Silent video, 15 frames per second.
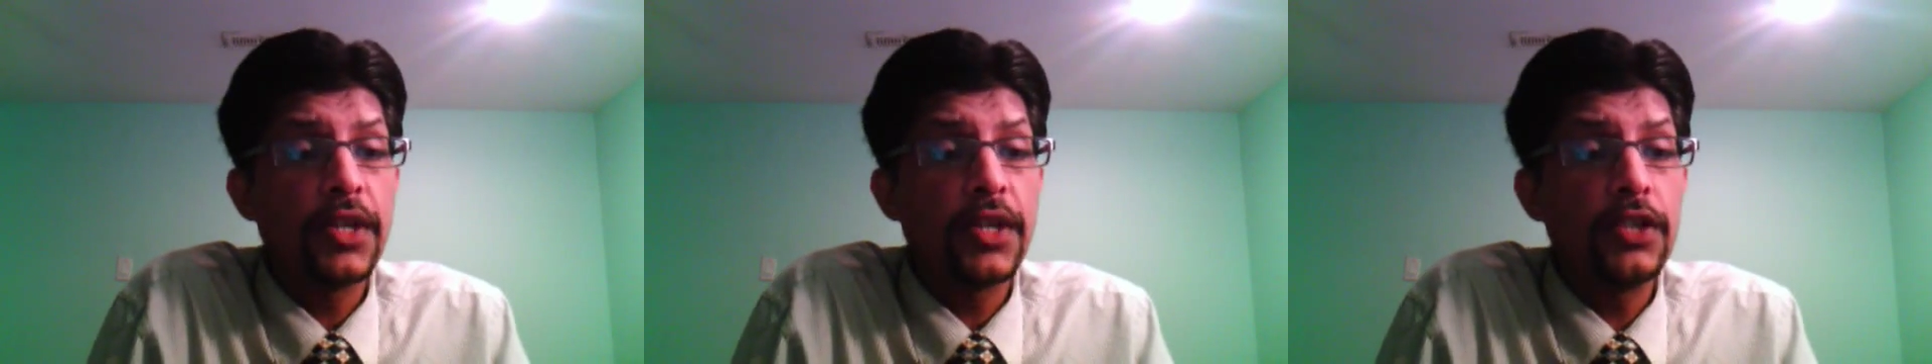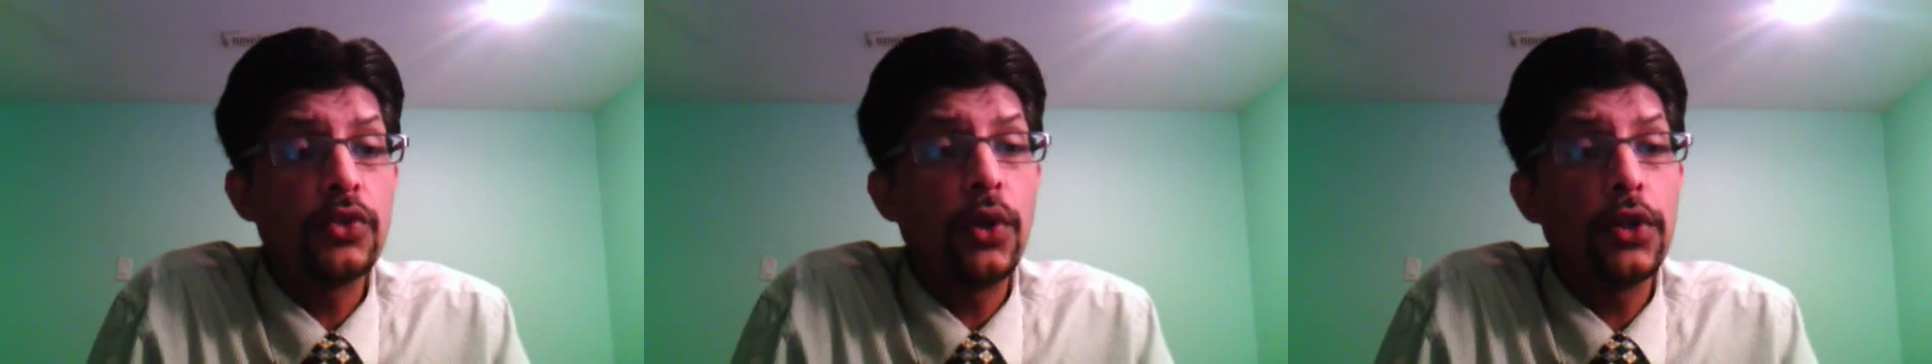
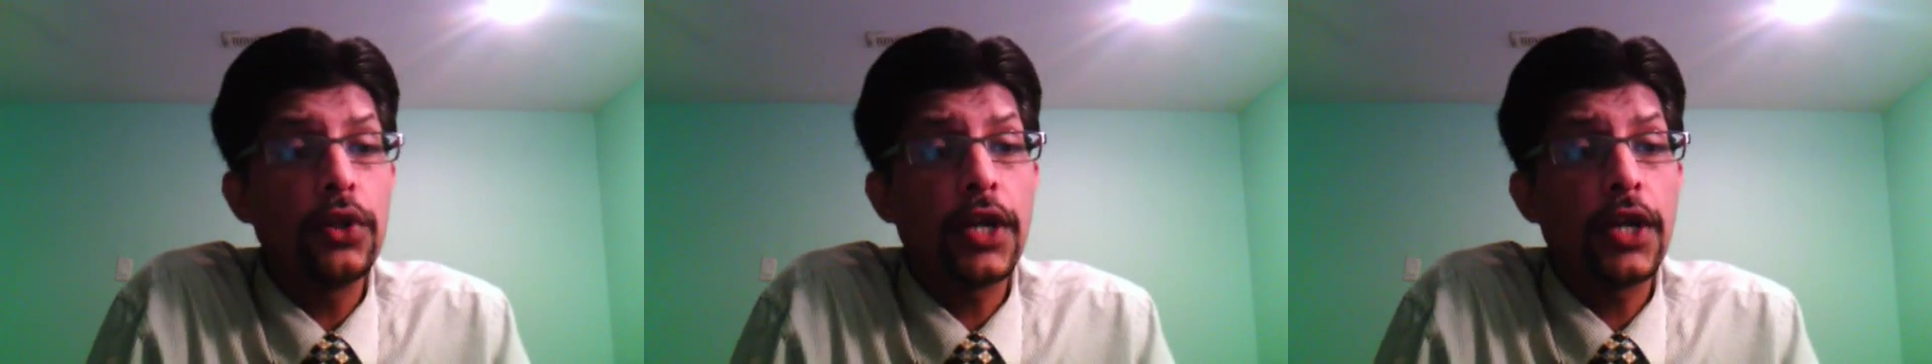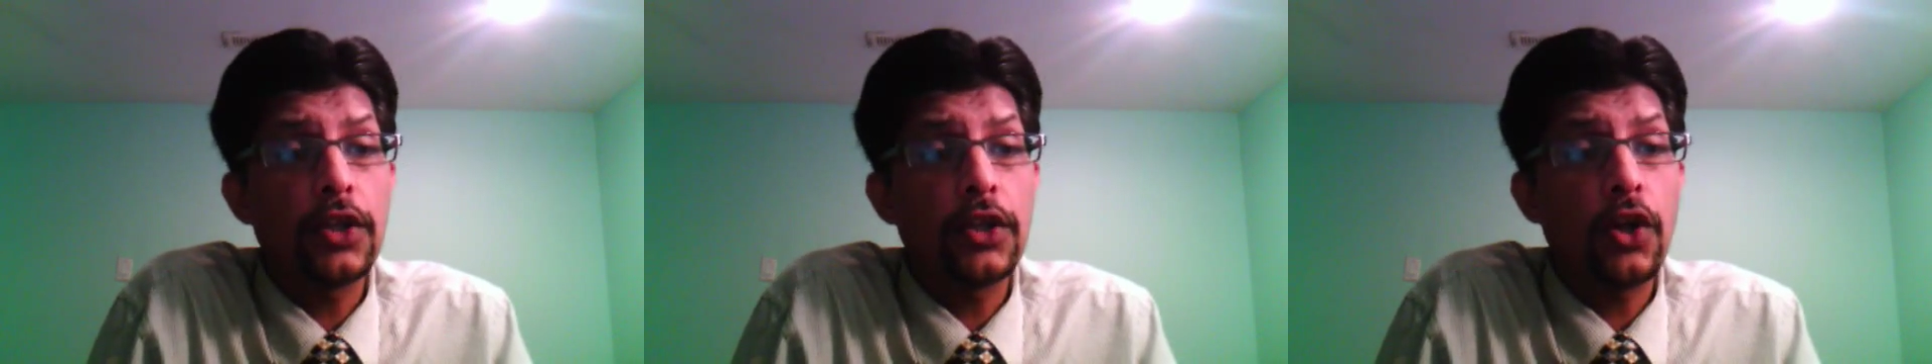he's going
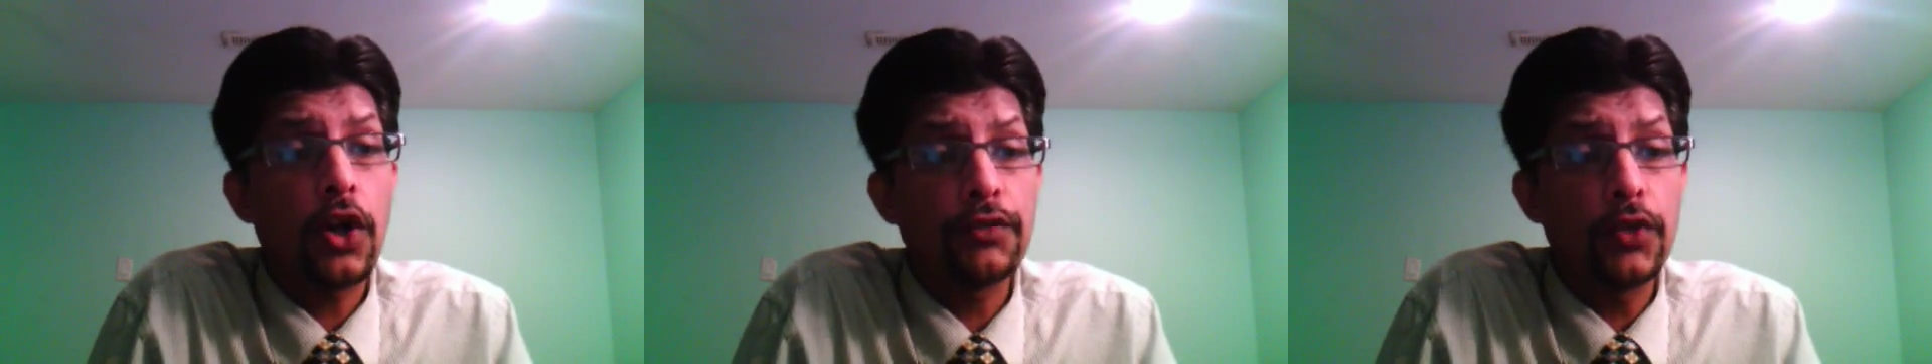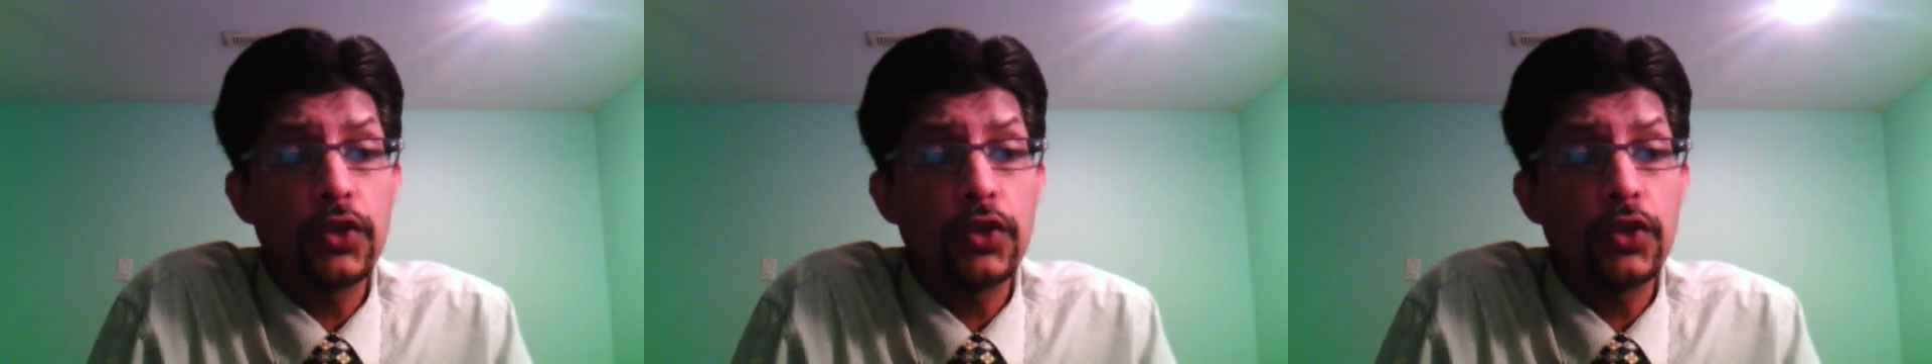to get a
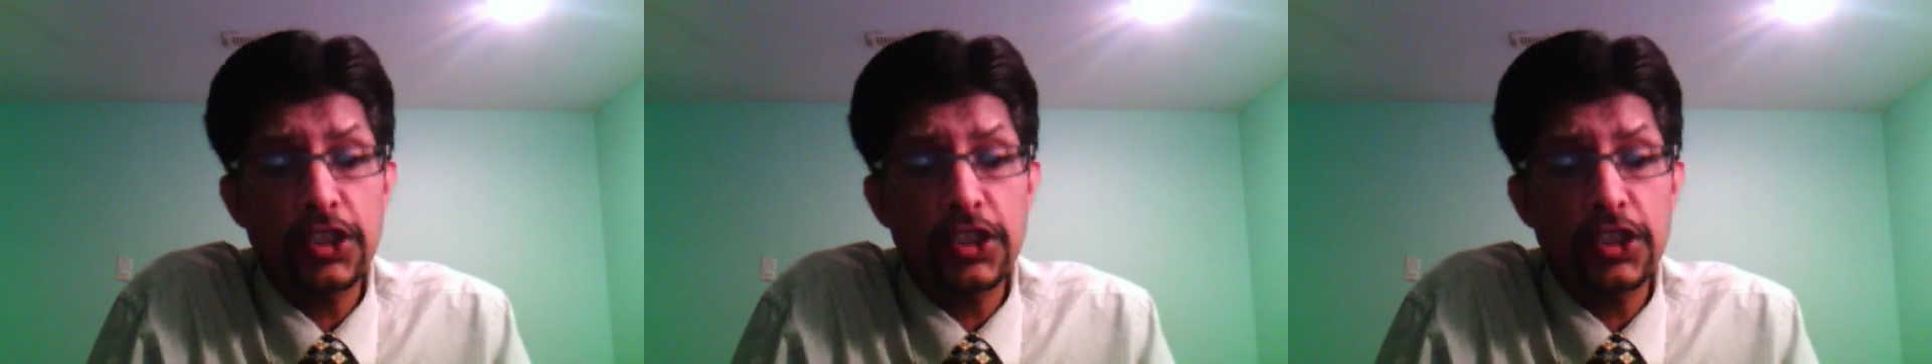lot of kudos.